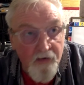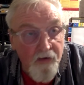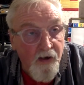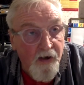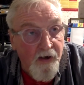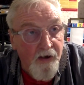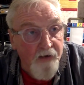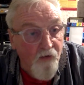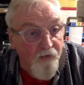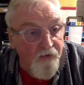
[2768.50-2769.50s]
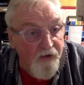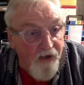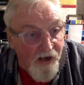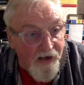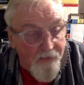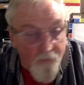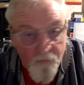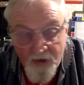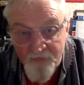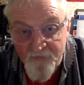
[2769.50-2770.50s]
Got the cable,
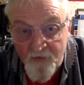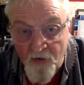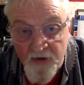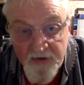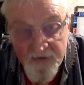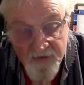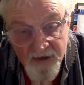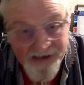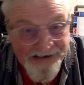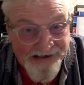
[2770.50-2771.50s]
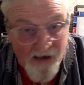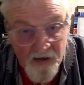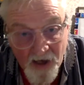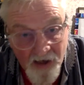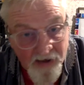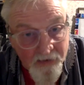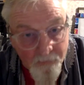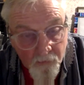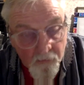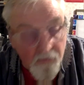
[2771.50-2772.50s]
yes, lightning
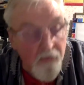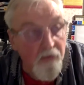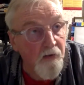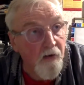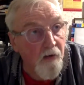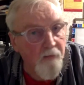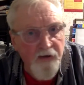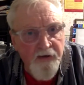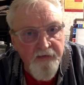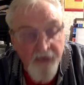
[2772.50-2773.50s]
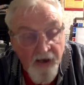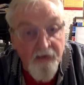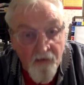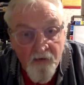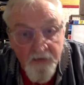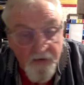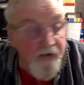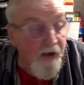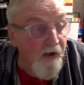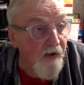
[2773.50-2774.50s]
cable, I believe. Yeah, lightning,
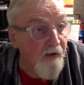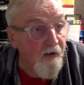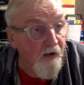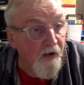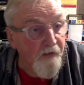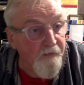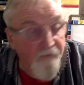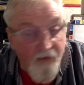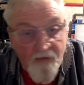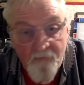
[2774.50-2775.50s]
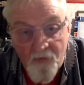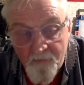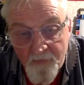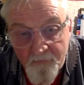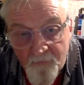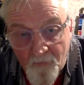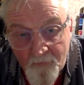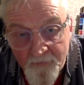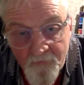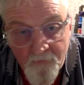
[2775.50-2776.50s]
yeah. And that won't be
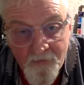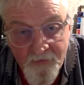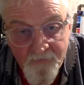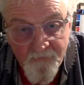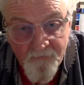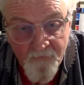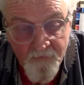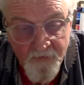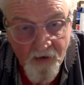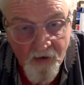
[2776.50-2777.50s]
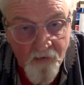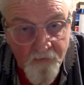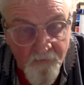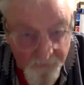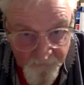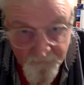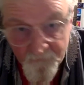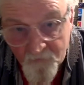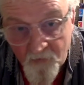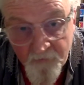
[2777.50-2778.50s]
probably too easy for her to get a hold of, but she's
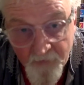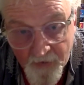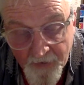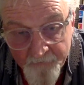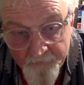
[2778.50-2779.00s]
got that.